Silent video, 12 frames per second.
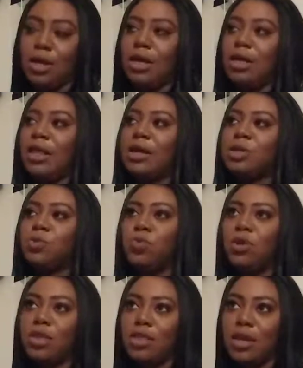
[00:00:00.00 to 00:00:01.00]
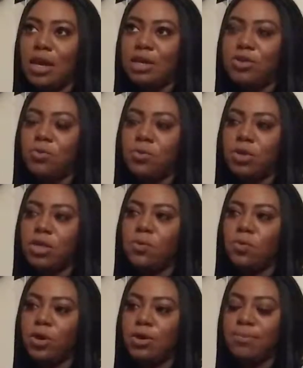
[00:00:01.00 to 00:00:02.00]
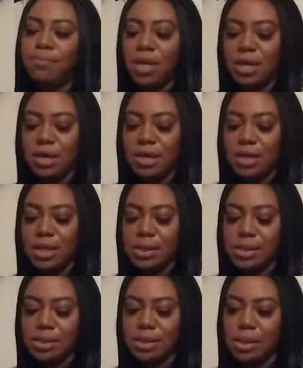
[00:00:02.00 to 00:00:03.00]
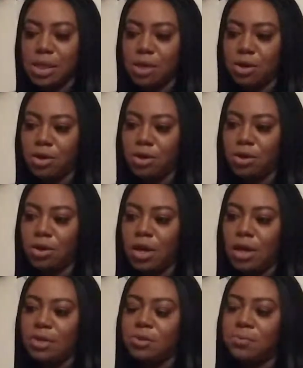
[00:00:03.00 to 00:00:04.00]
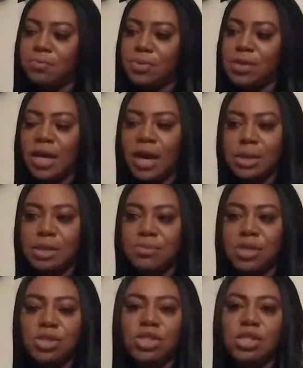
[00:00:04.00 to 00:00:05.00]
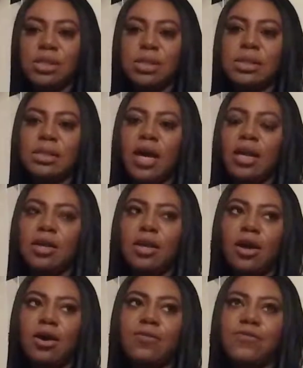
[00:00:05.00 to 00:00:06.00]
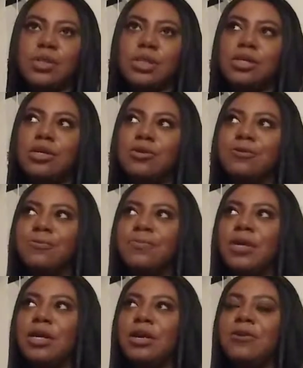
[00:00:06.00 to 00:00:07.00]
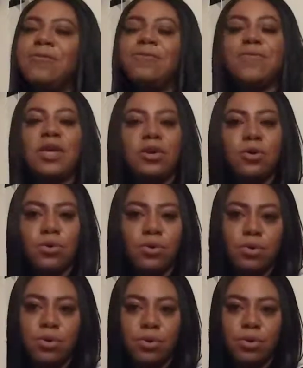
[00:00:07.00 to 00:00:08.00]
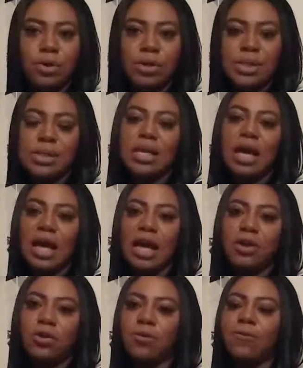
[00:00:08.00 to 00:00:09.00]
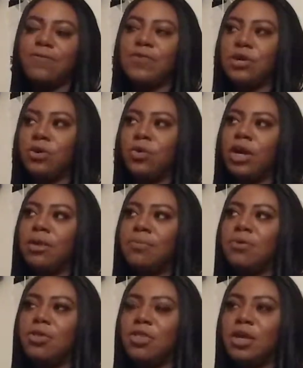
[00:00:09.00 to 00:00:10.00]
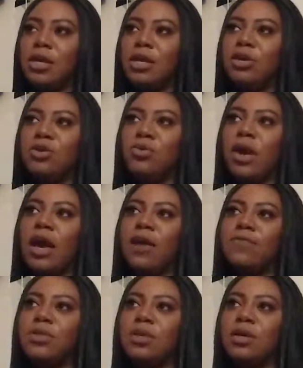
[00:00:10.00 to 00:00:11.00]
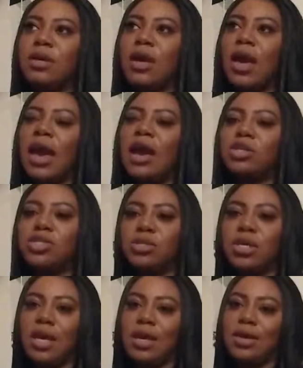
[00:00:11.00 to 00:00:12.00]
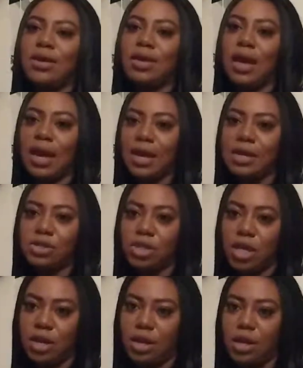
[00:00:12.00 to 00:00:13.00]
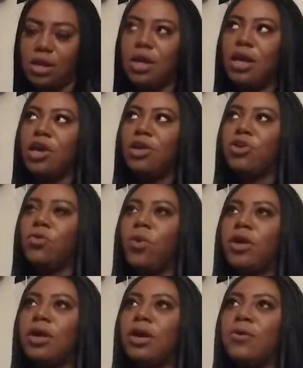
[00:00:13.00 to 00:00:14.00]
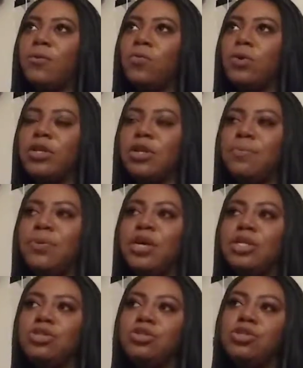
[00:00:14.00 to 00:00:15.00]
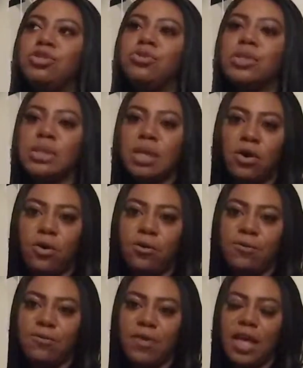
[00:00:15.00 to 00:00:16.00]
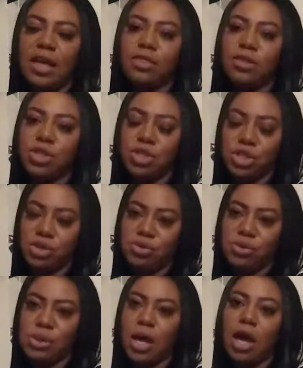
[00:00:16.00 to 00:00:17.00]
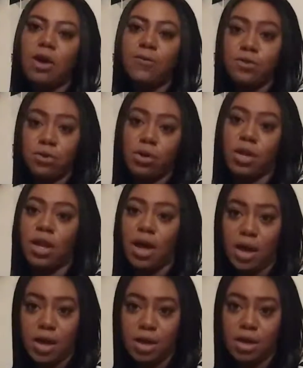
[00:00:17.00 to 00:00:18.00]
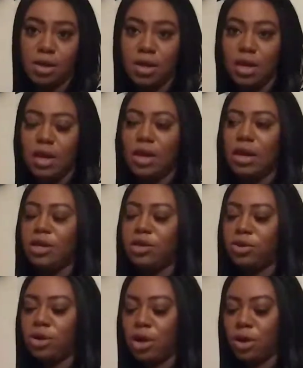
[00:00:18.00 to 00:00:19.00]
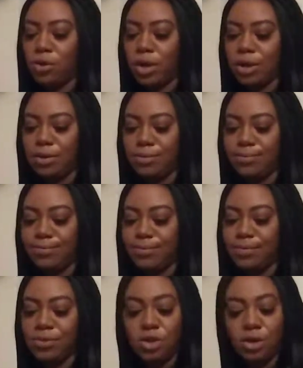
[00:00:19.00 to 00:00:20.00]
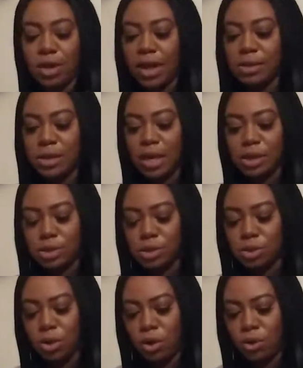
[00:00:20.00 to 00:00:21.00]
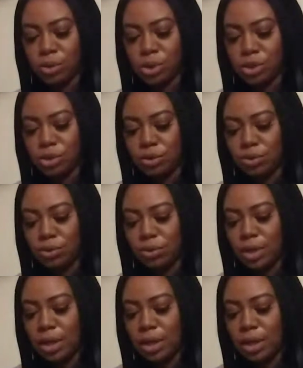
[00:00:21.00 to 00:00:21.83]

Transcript: That's one thing. You really want to be sincere. The text mentions it's not enough to feel sad or feel empathy. You have to actually engage in it. You want to really picture yourself in the shoes of your client, and that takes a toll too.